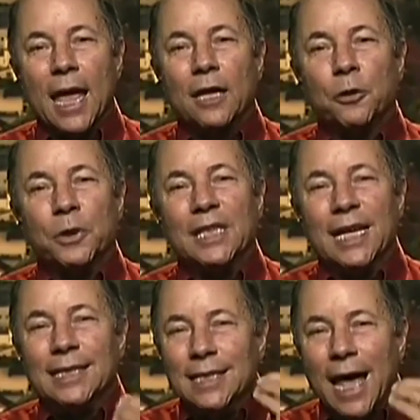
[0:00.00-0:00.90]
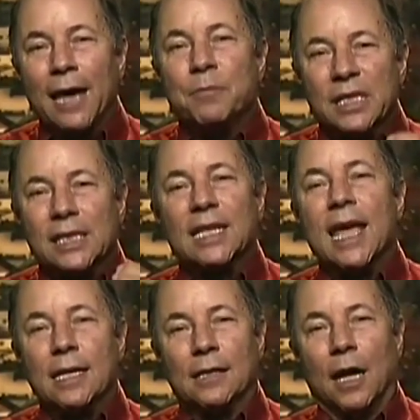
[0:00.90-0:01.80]
In other words, it's not a
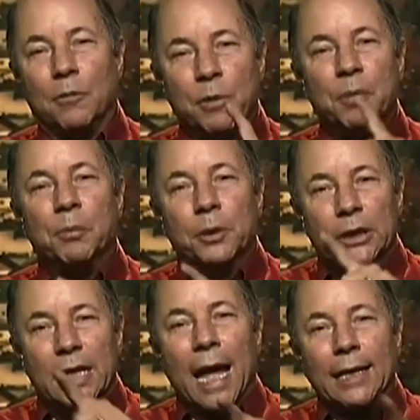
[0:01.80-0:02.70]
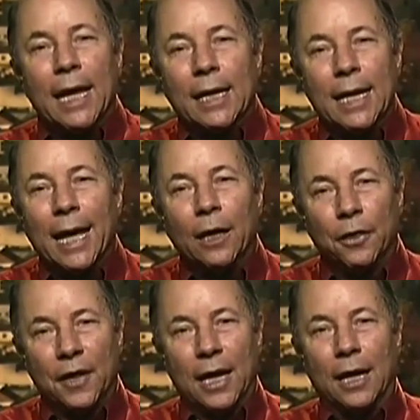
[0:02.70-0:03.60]
mistake, Tom, that people are not getting
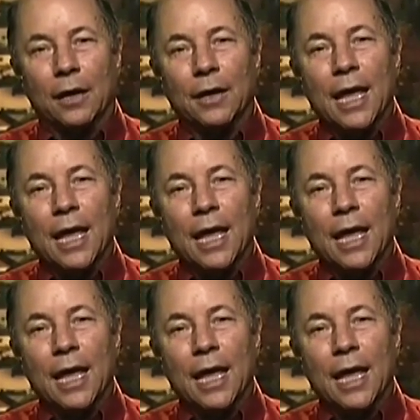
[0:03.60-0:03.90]
health care.